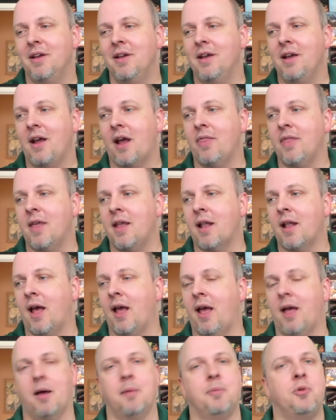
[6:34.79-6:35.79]
And then
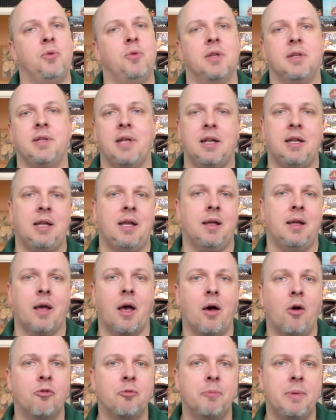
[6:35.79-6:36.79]
I, am doing the Danny
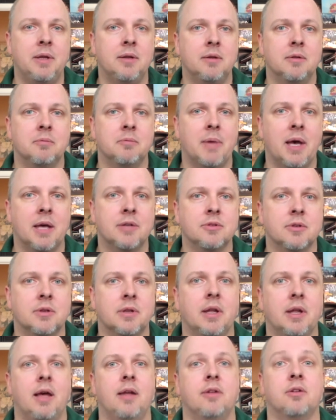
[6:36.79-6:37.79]
Elfman
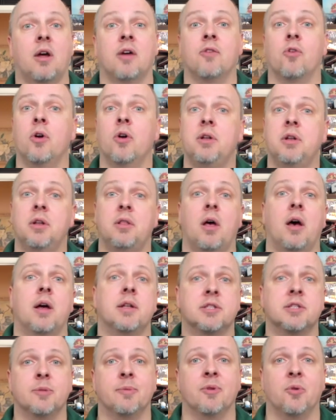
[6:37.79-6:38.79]
masterclass. I've already done the
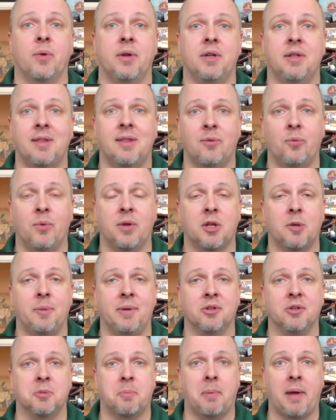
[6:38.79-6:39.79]
Hans Zimmer one. Did that one a couple
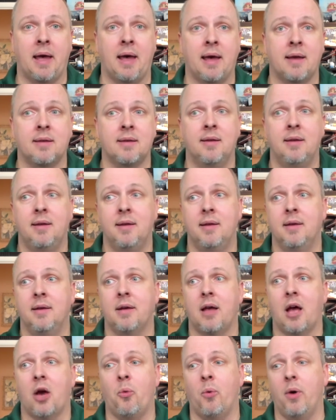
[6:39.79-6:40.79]
years back.
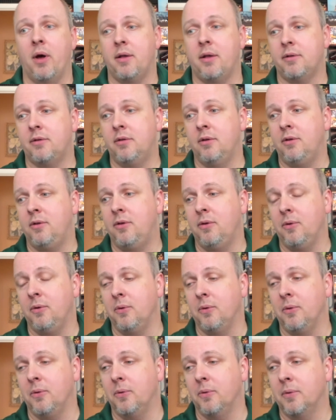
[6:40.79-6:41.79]
I want to
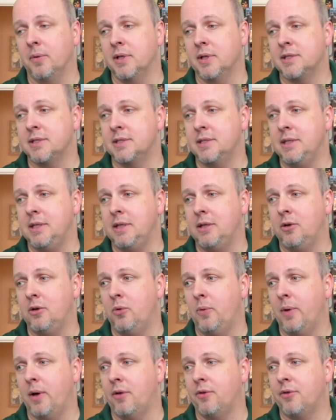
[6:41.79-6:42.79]
do, let's see,
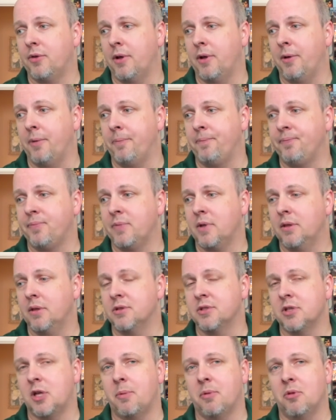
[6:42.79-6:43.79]
who else? Um,
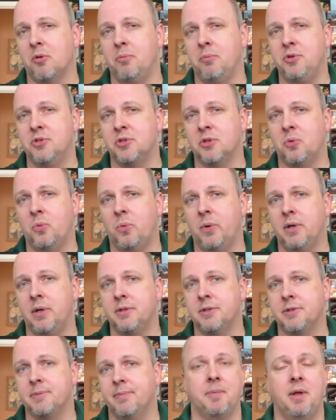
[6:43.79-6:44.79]
there's a couple other music ones.